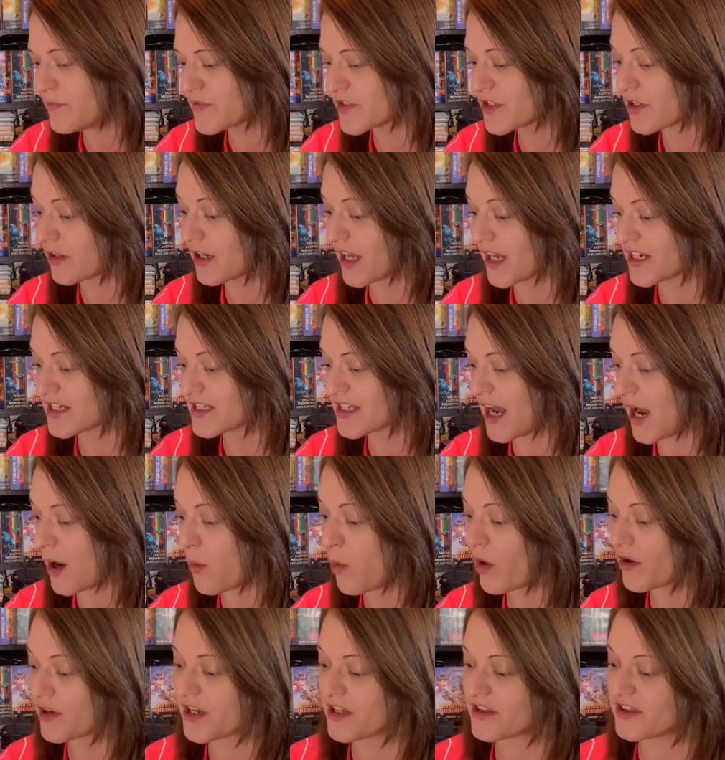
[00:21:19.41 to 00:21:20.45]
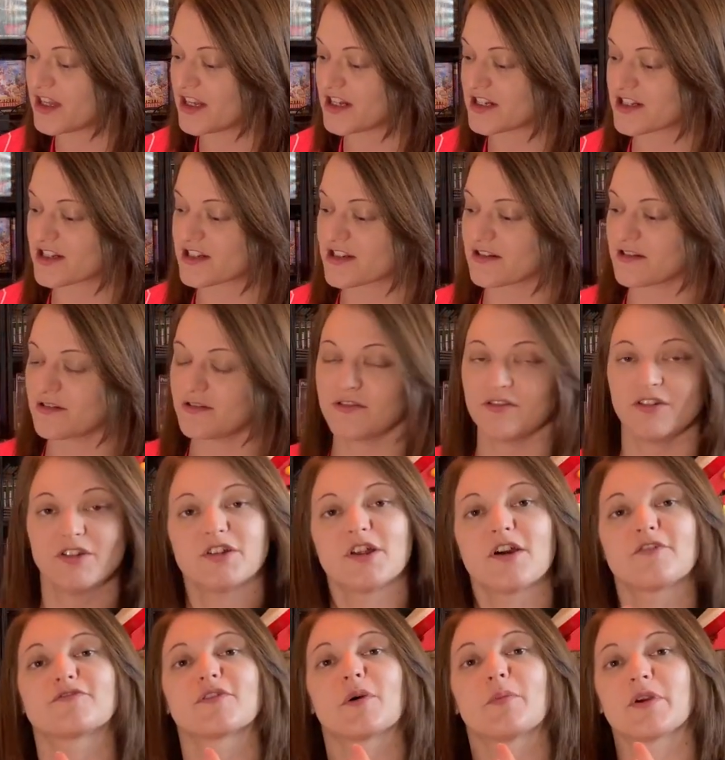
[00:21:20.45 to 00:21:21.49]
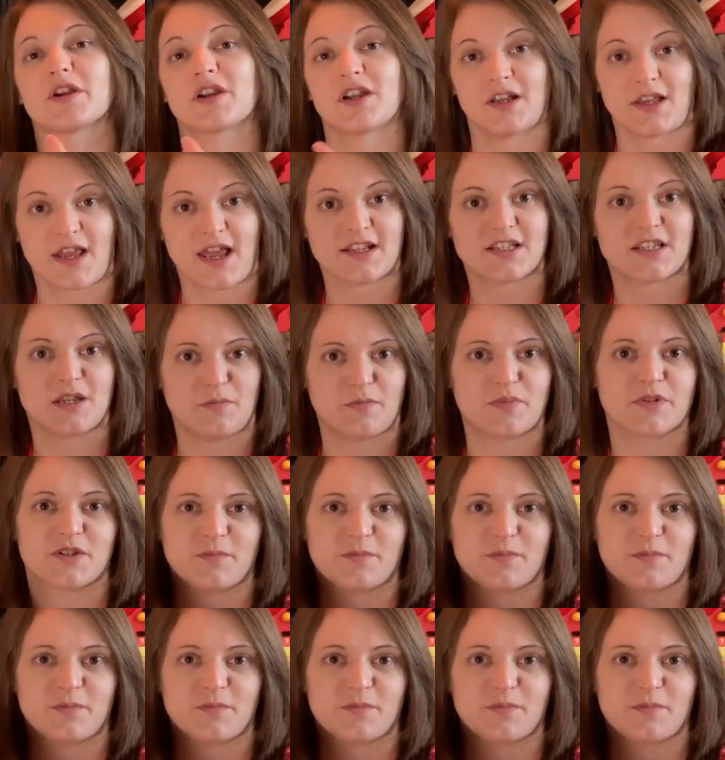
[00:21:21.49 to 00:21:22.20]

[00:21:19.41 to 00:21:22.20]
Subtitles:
So like I say, I wanted this, you know, from a collecting